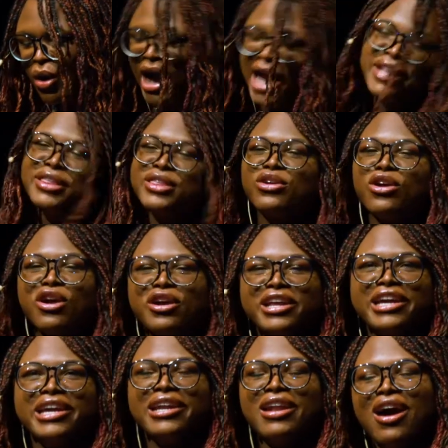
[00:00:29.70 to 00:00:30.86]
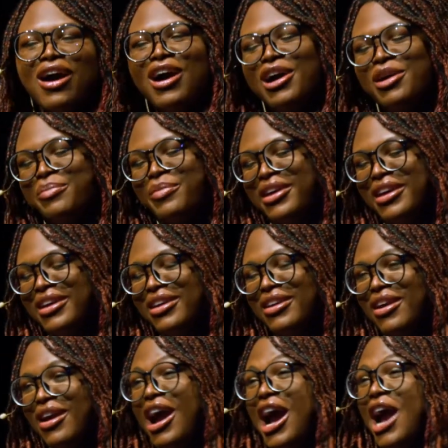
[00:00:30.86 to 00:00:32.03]
I started, I
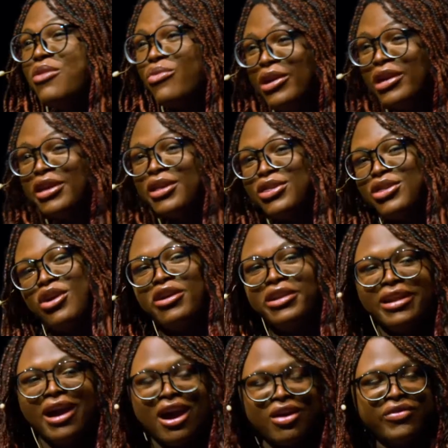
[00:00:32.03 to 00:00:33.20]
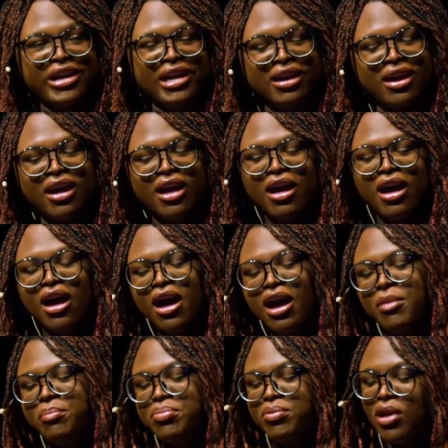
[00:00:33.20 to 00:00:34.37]
really started having
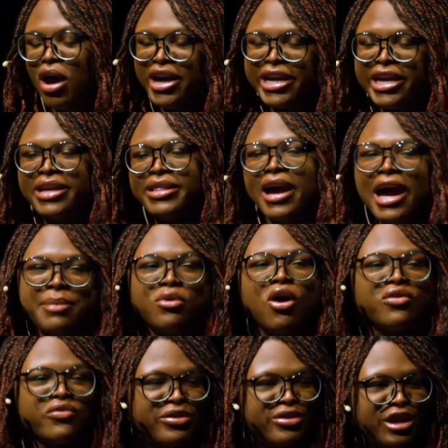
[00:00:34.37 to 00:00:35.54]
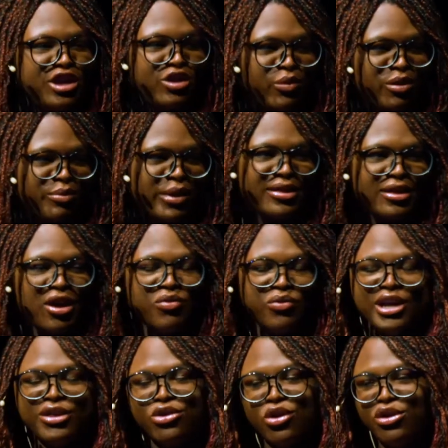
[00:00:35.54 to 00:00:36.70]
a blogging type conversation with myself when
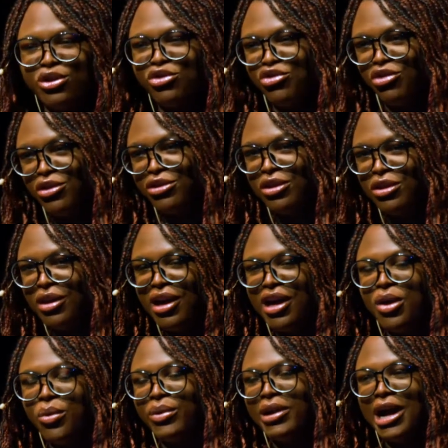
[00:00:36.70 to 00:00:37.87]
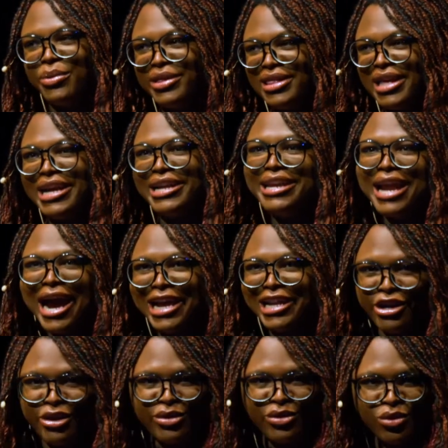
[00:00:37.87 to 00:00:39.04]
I started a journal when I was like 9
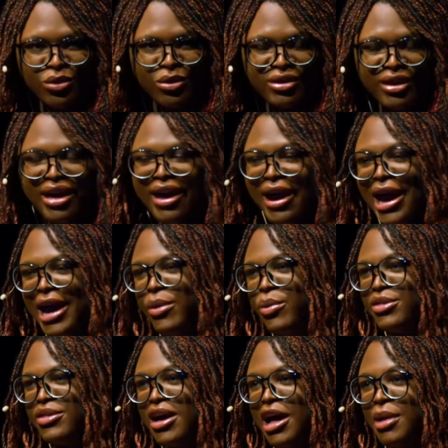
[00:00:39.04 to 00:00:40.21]
years old. I was